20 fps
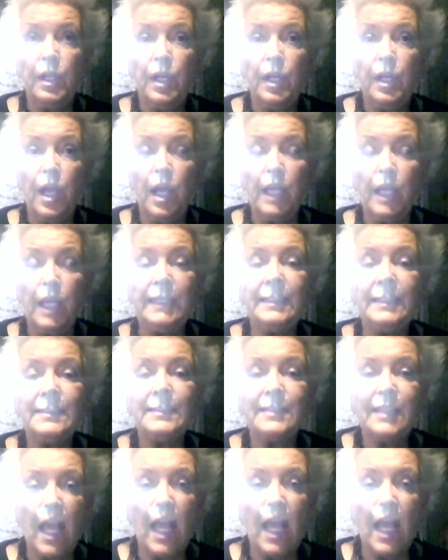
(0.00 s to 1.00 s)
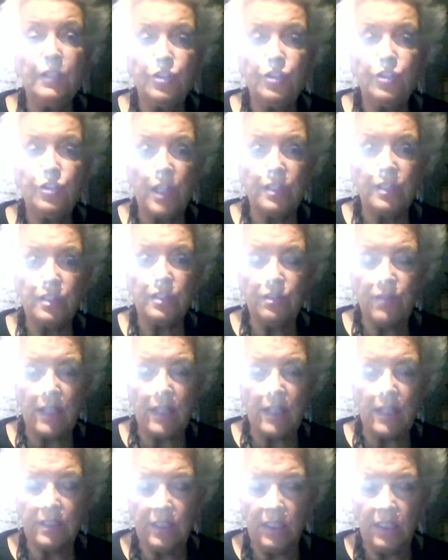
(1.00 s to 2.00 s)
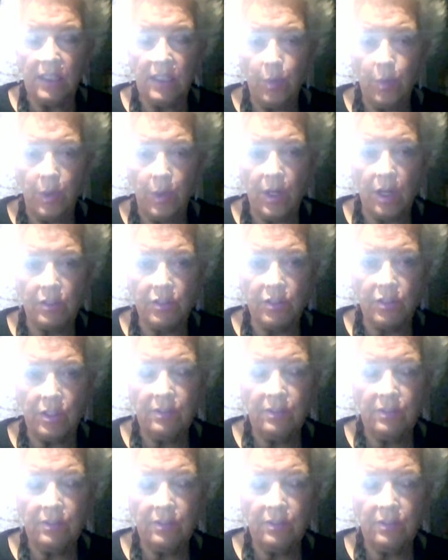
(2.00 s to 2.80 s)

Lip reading: it is not just vaccine production.